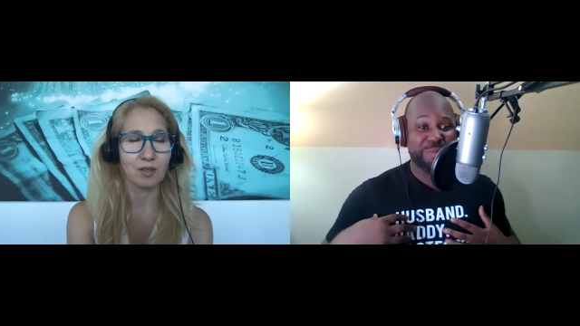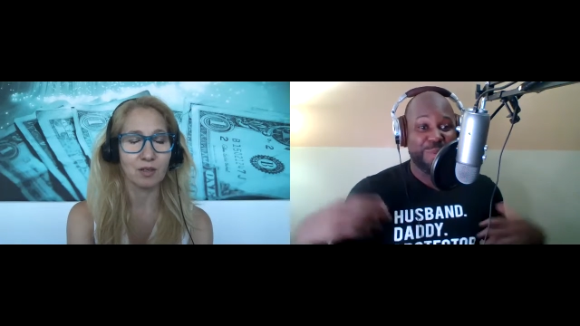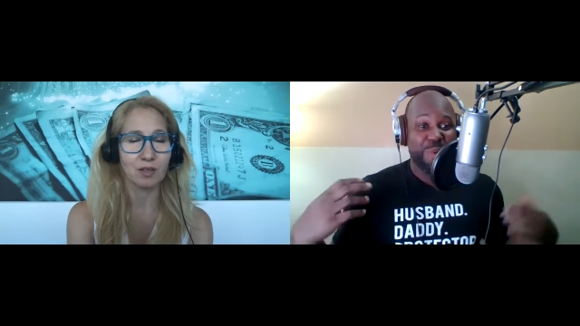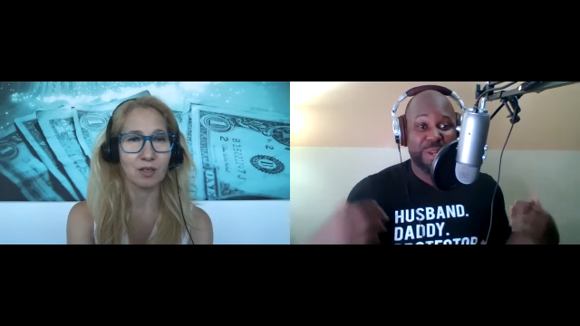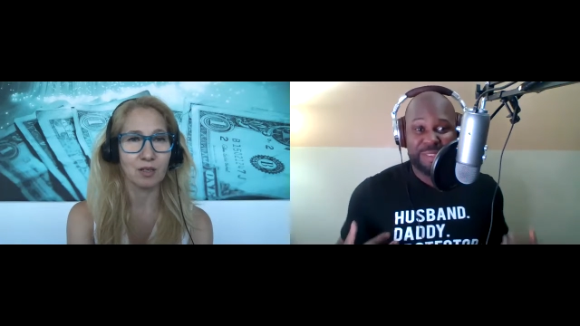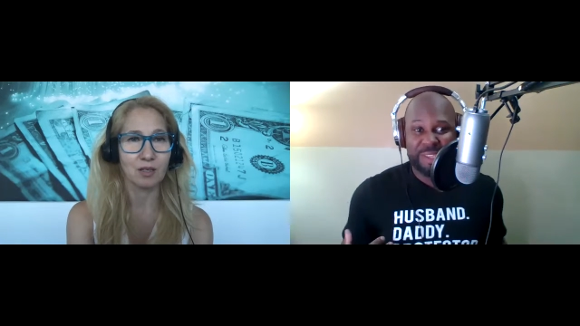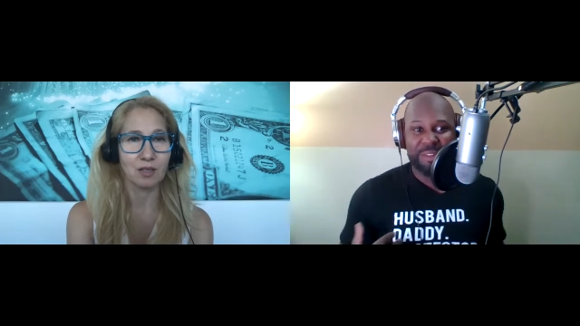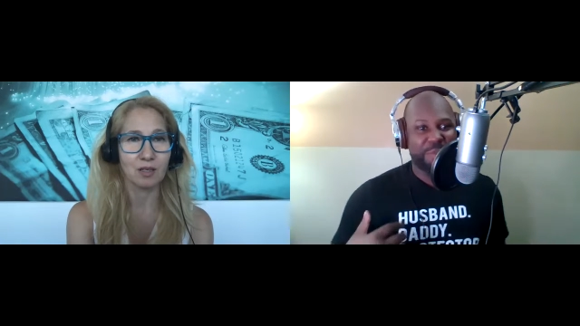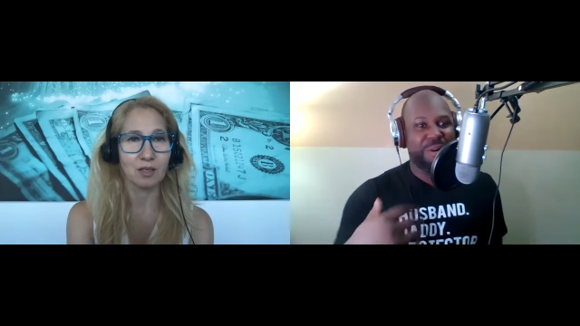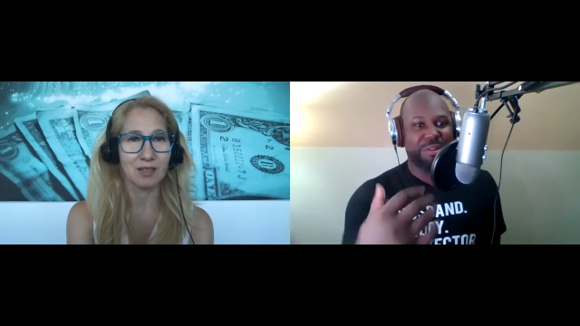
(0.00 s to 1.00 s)
Speaker 1: we want to tell
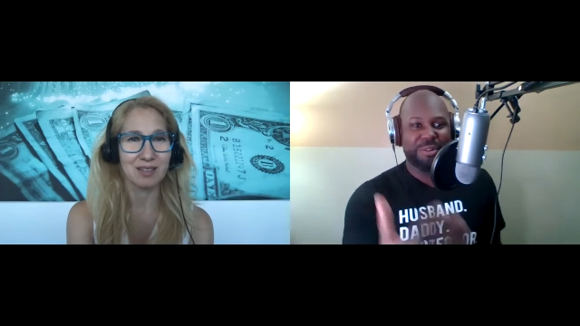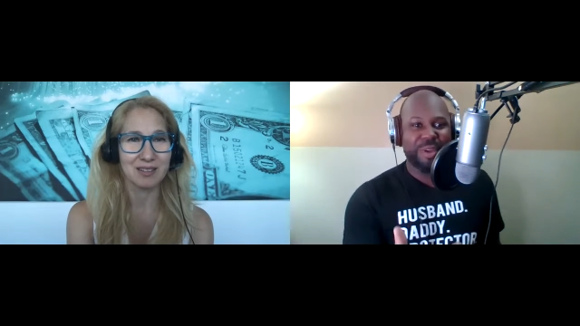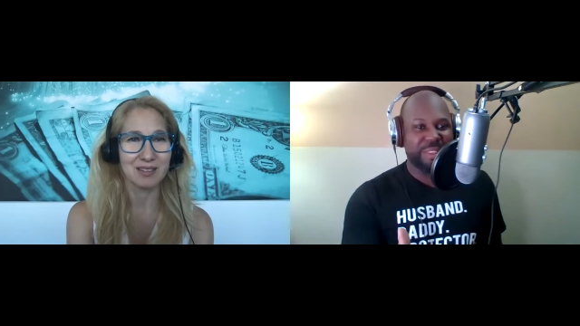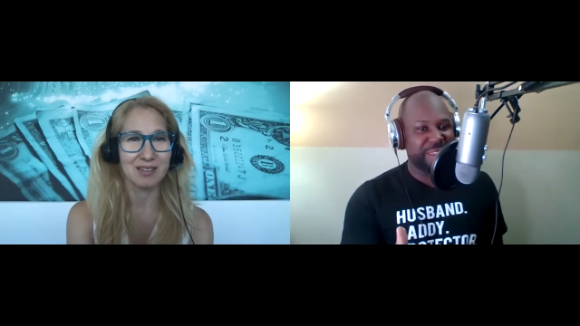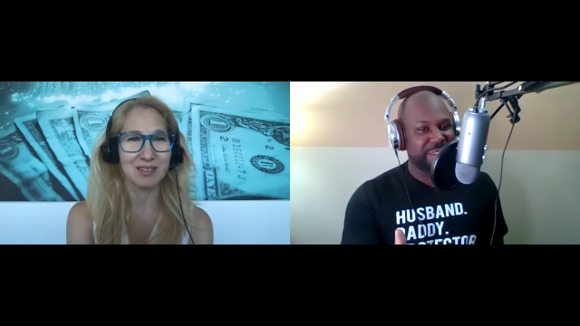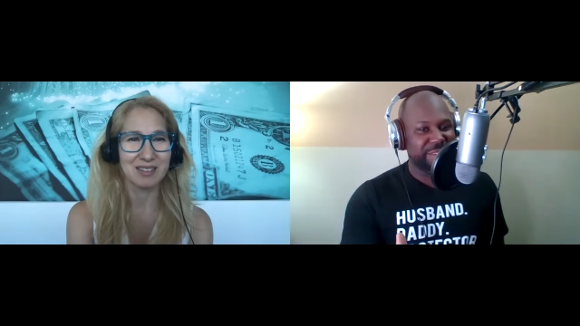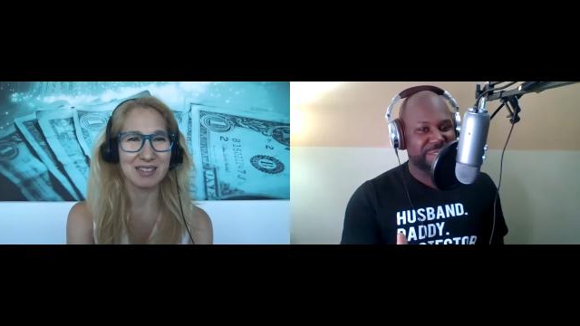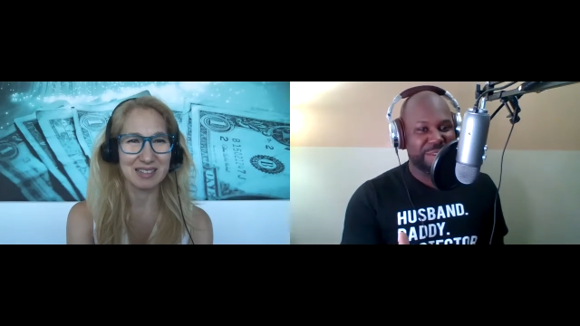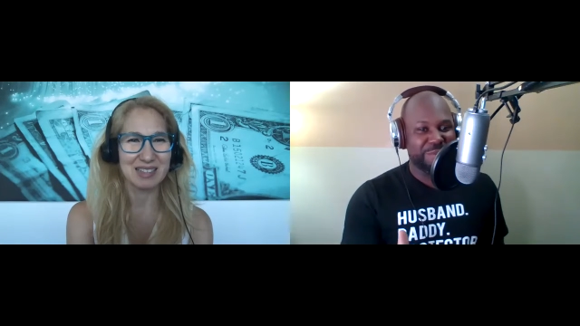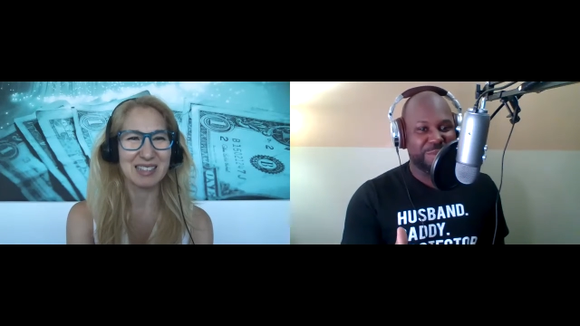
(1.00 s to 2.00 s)
them all the great things
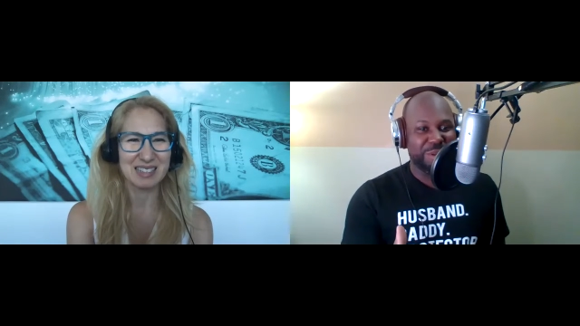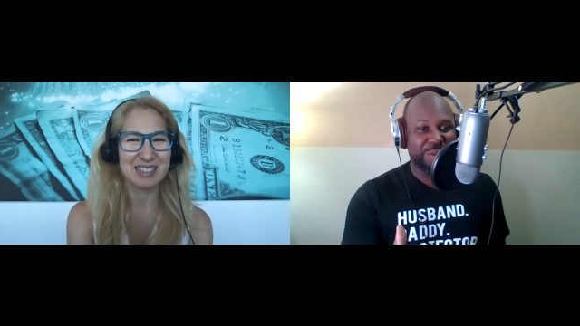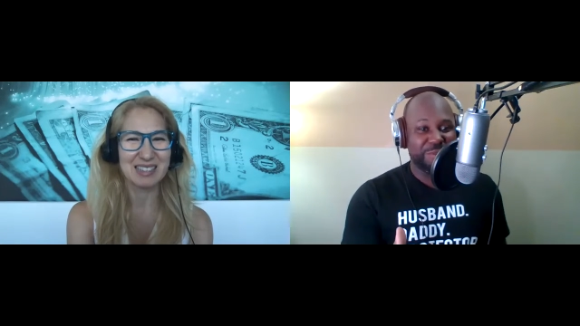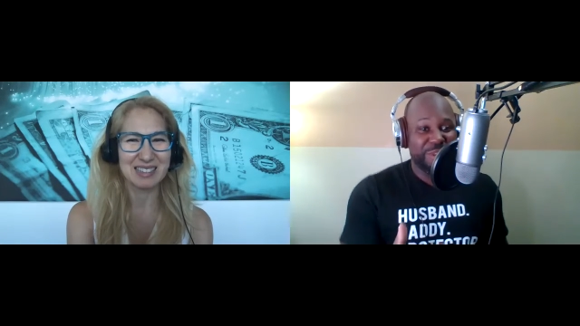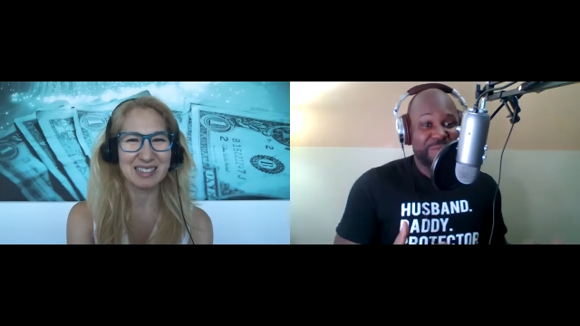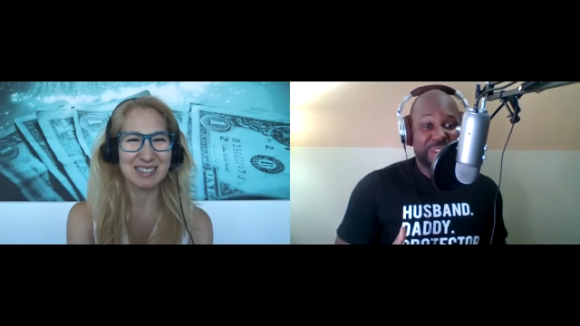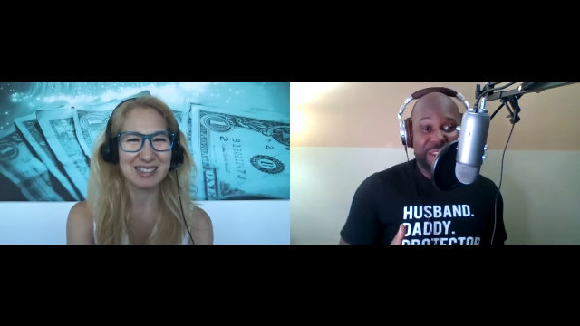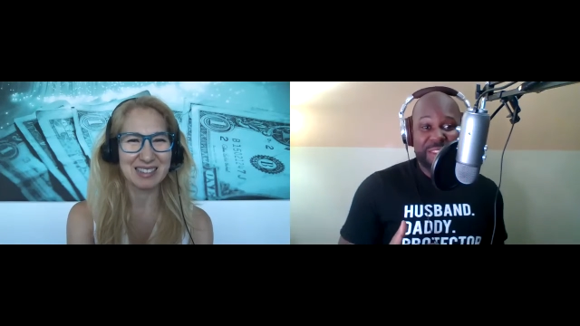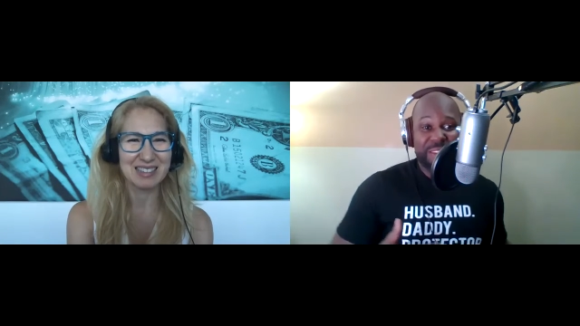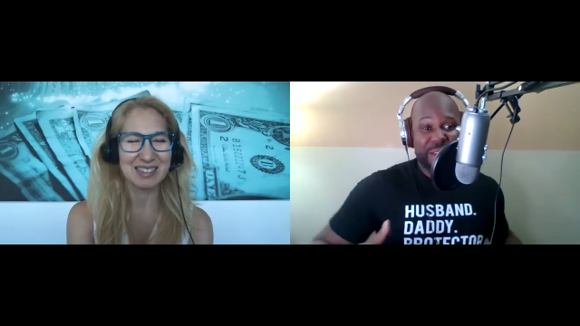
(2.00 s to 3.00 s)
that we're we've
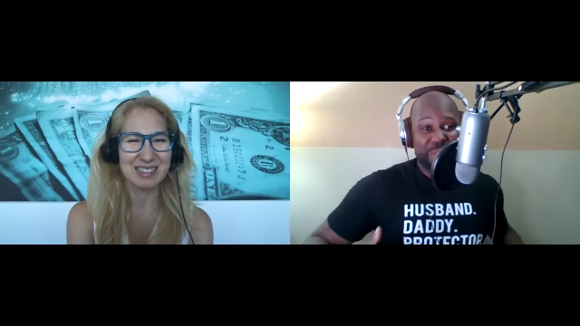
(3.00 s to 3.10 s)
done and that